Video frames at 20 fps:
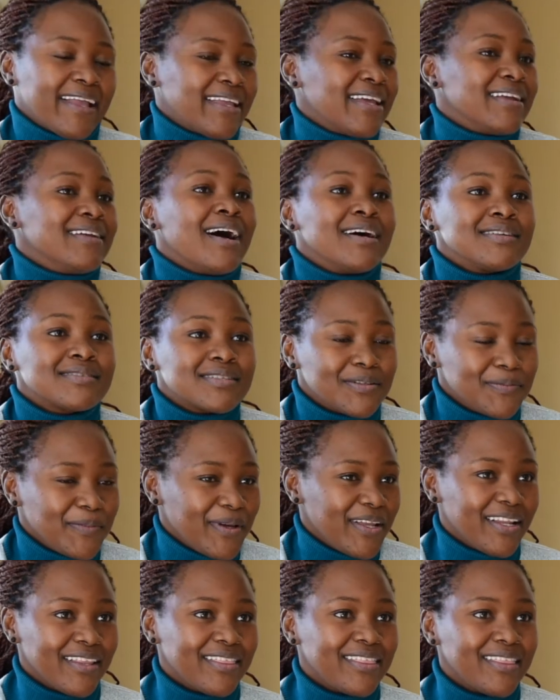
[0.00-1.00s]
can ask Him
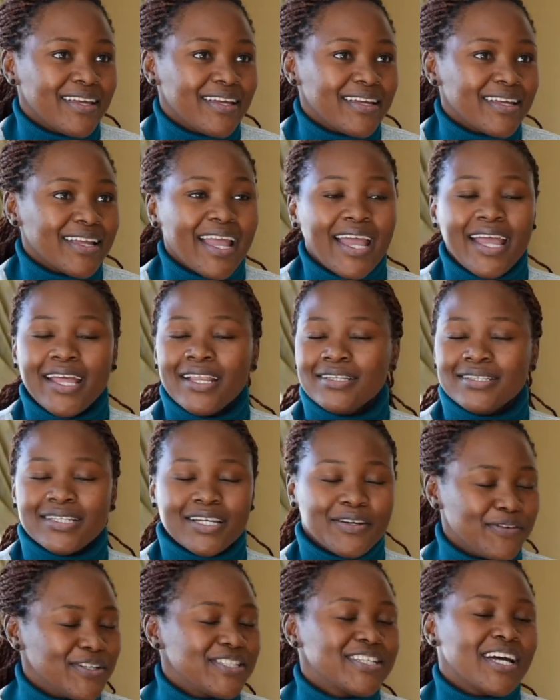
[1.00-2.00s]
anything, and
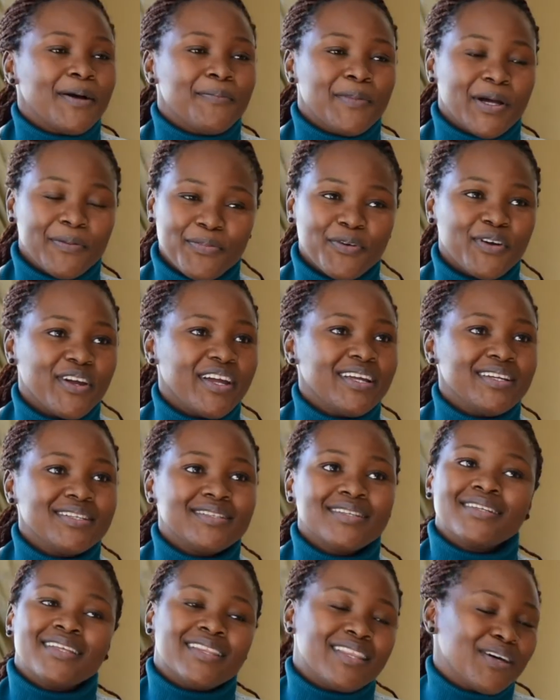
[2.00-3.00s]
every time I prayed,
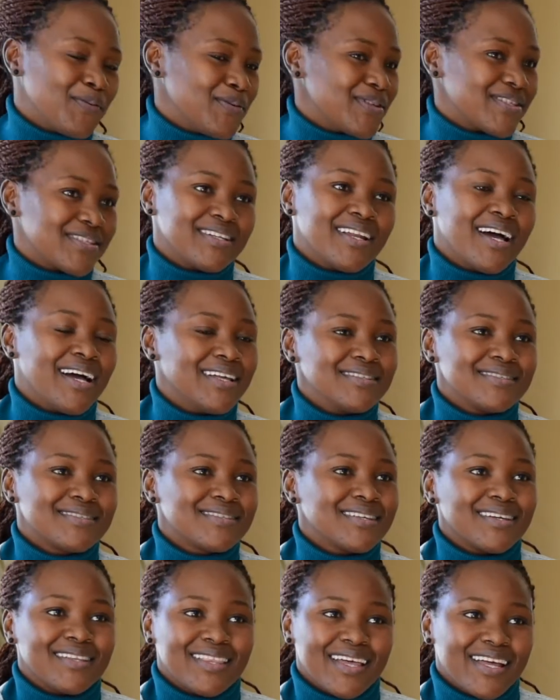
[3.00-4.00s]
there was an
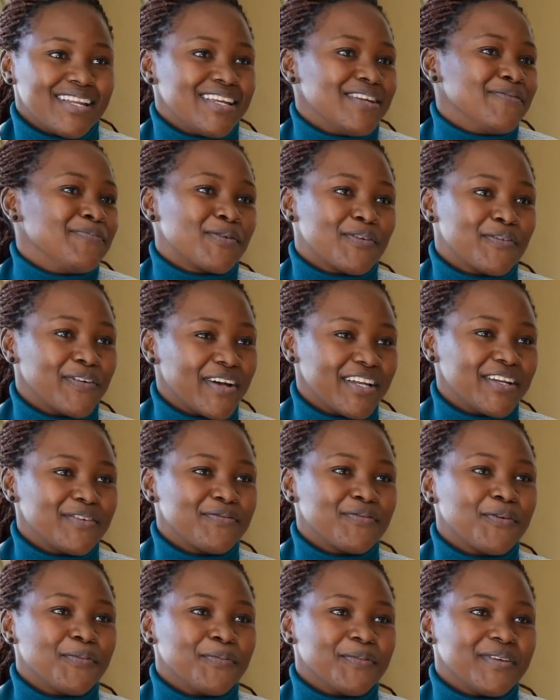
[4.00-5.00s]
answer that He provided
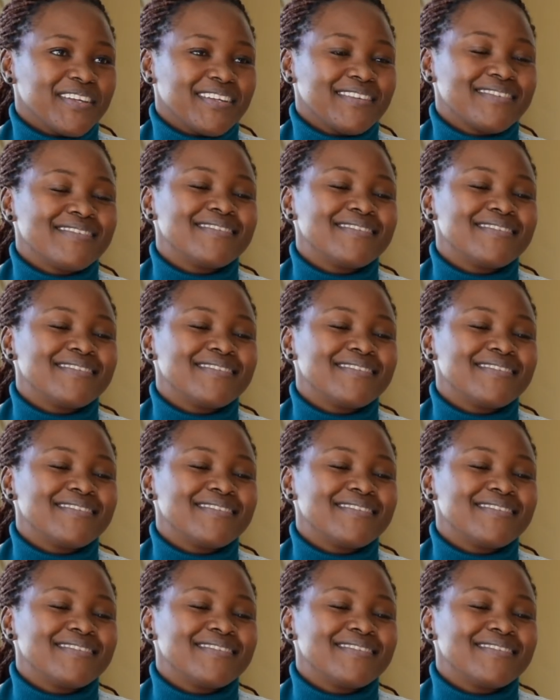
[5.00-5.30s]
for me.